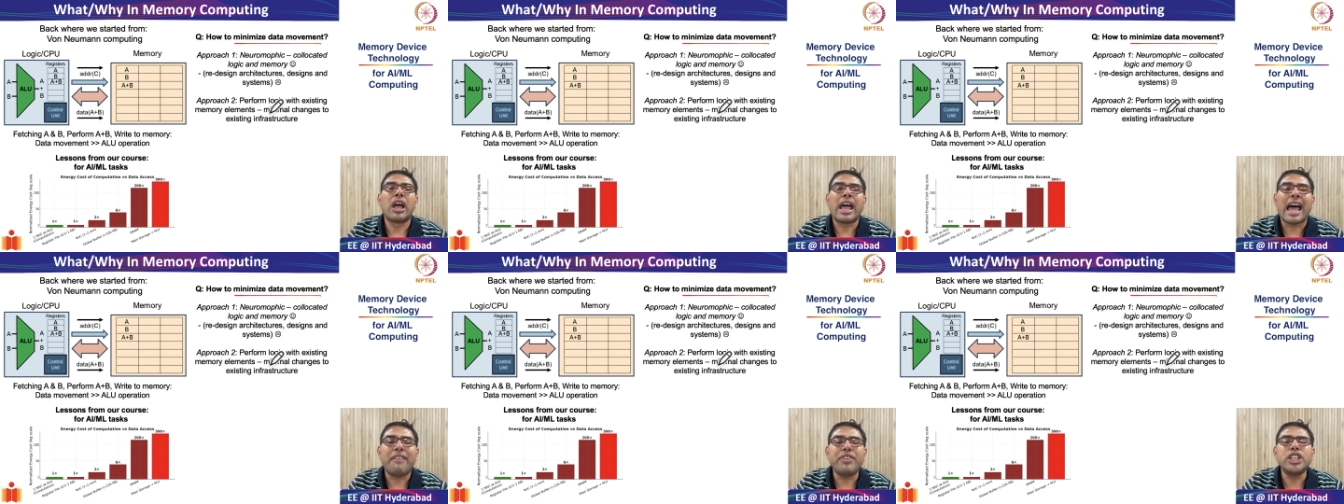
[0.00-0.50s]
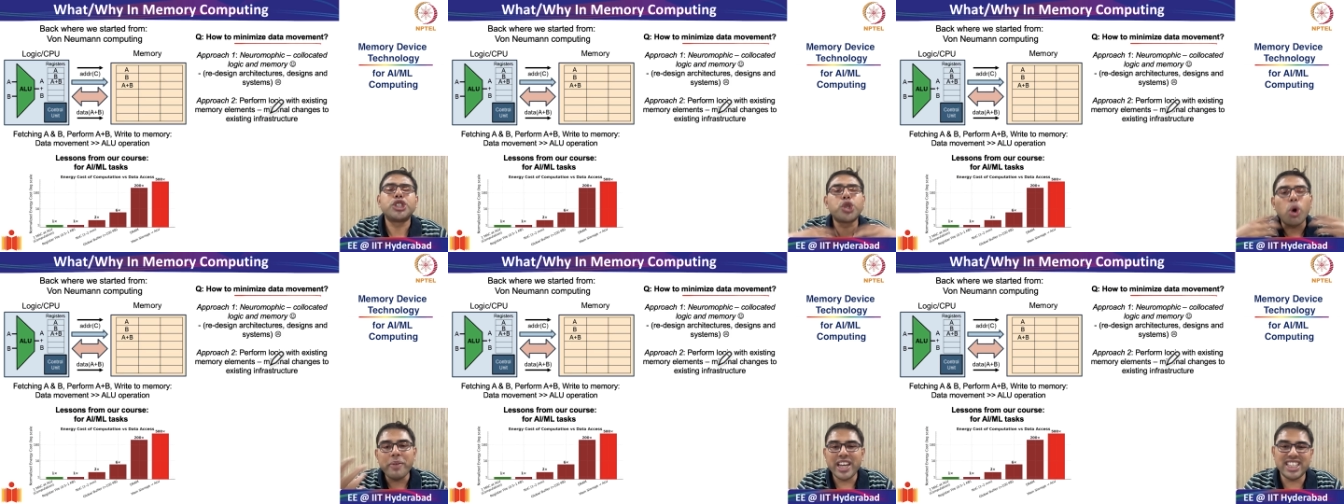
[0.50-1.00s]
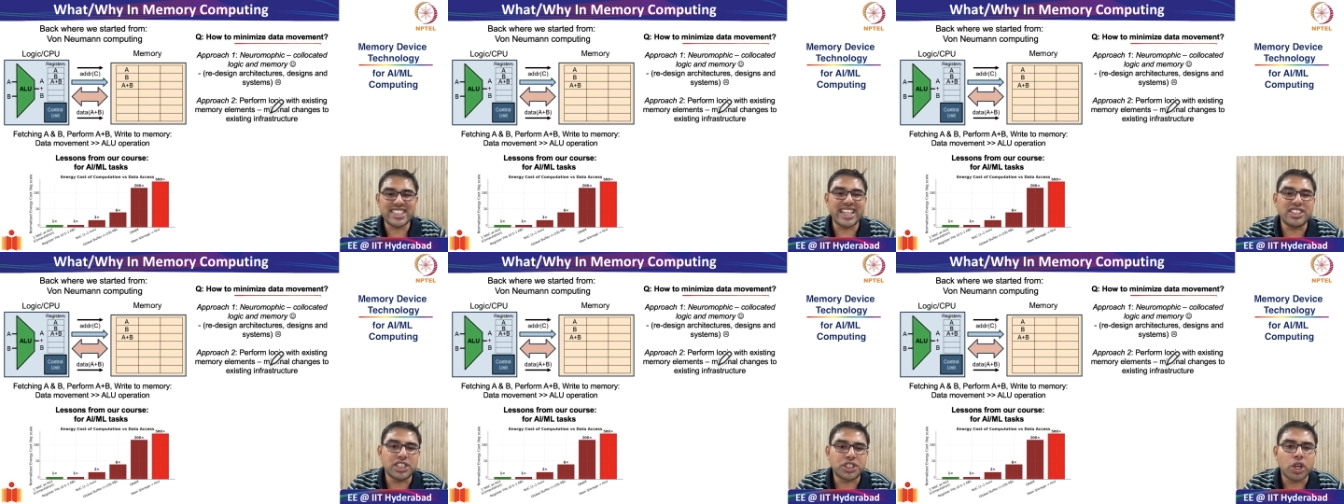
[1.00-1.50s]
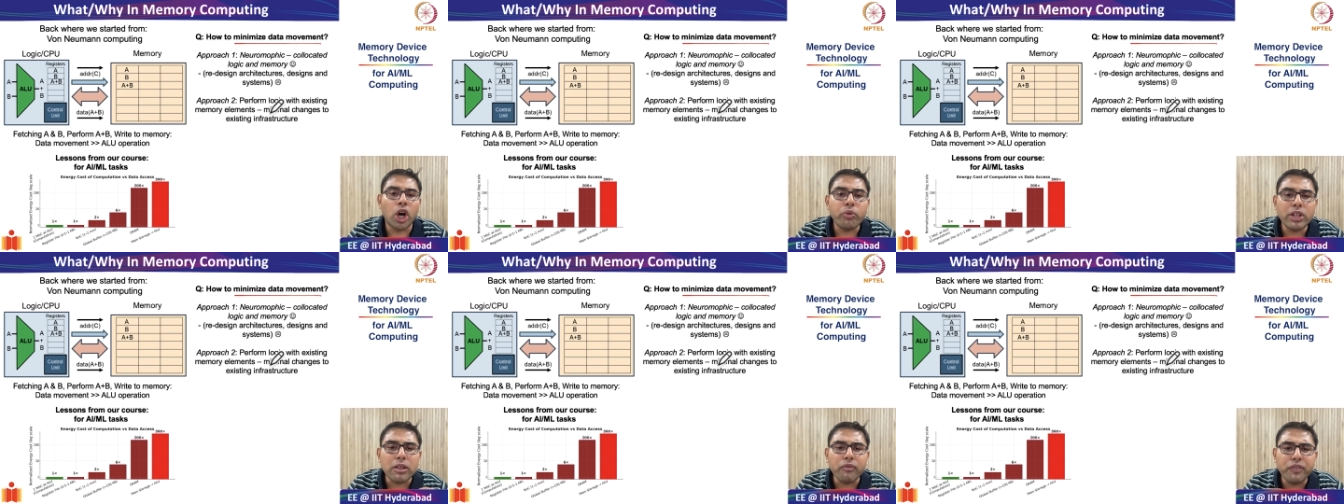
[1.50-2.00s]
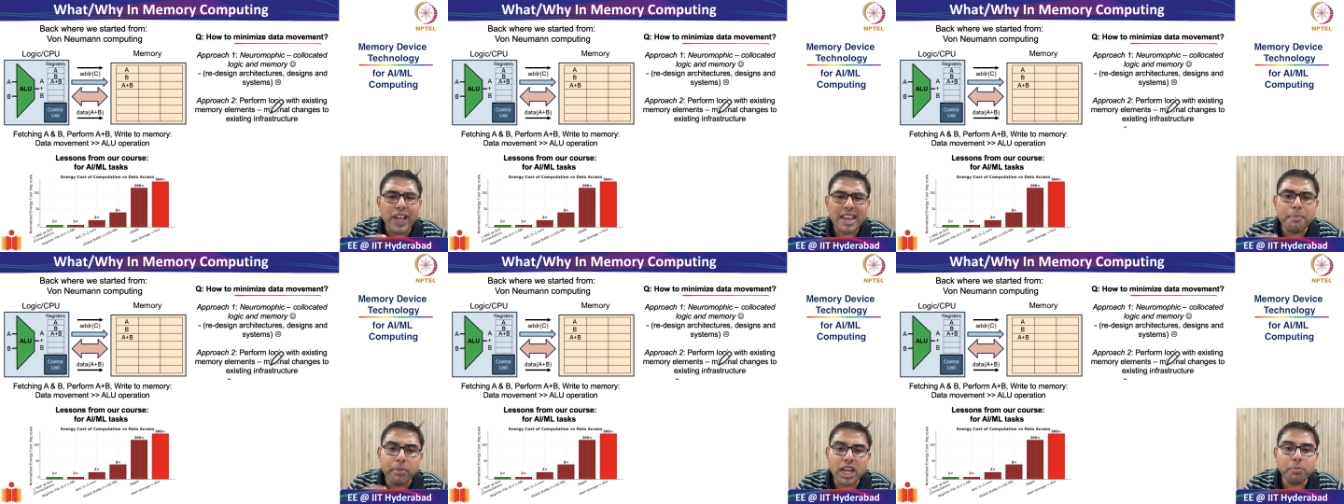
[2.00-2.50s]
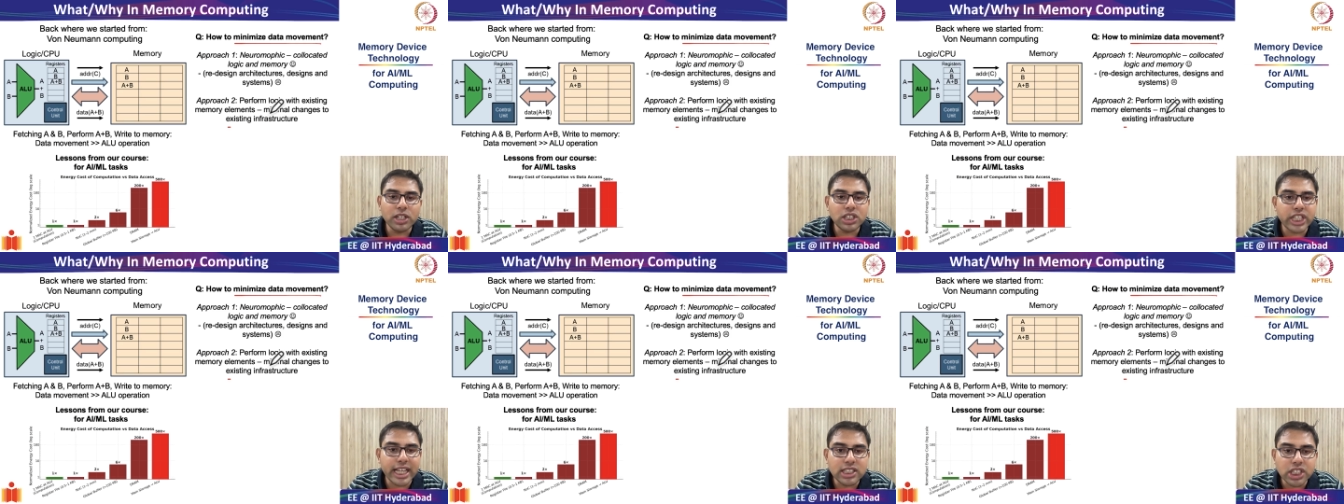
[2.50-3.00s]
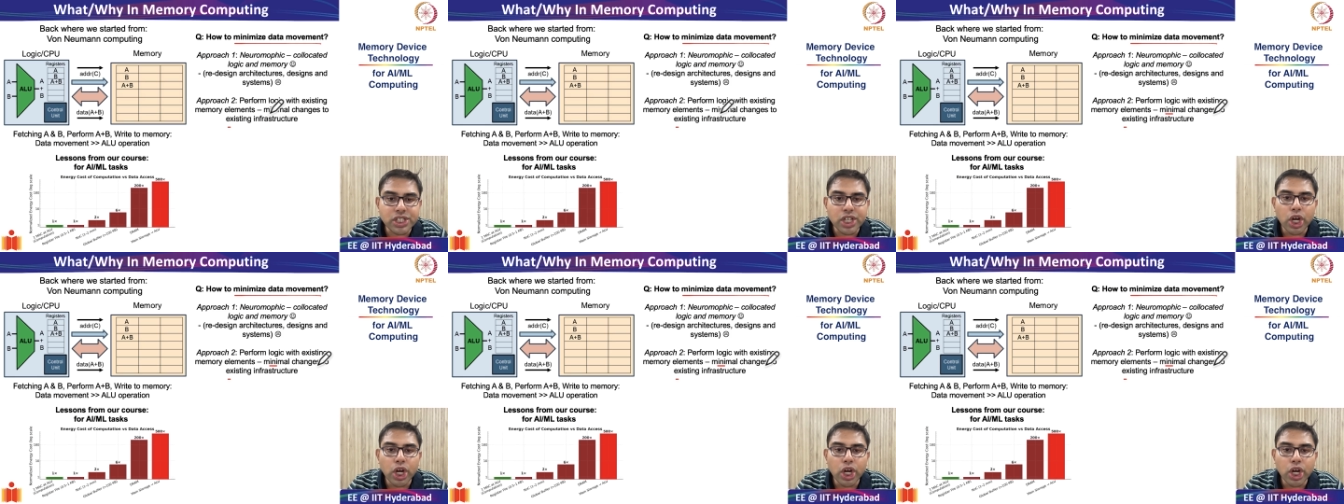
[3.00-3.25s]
having so many changes or with very minimal changes